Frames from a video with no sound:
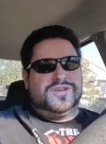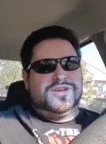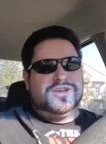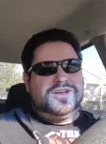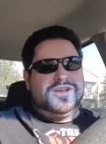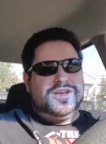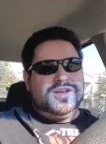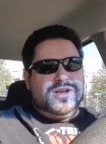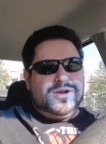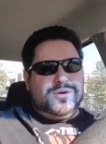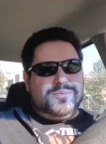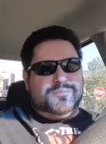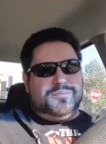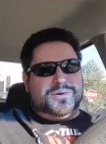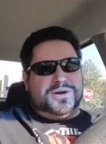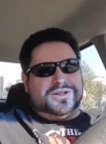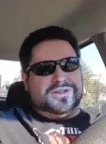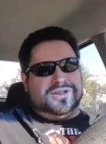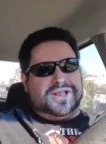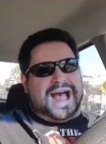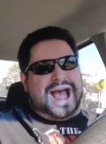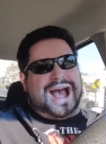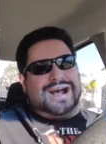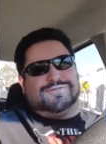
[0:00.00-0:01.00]

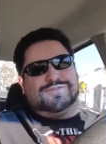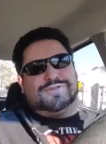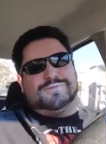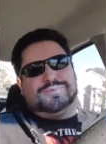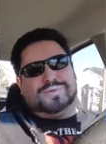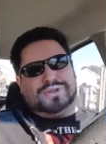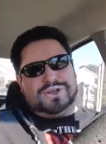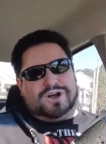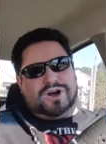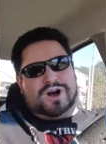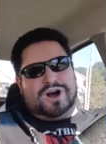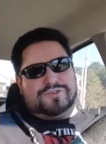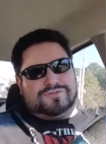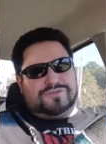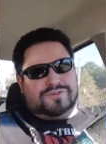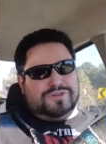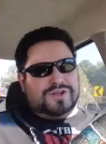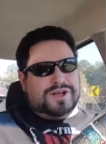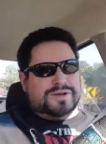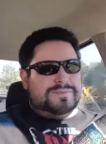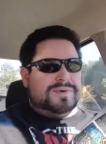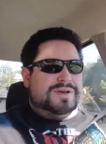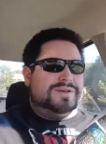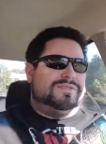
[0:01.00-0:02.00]
but laughably
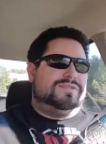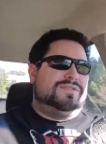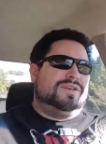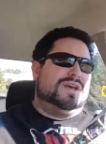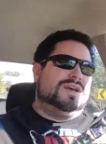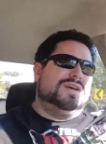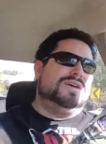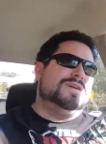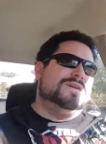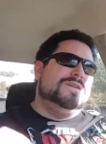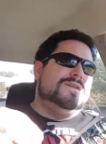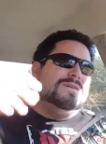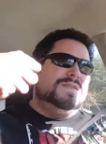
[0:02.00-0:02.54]
awful, I must say,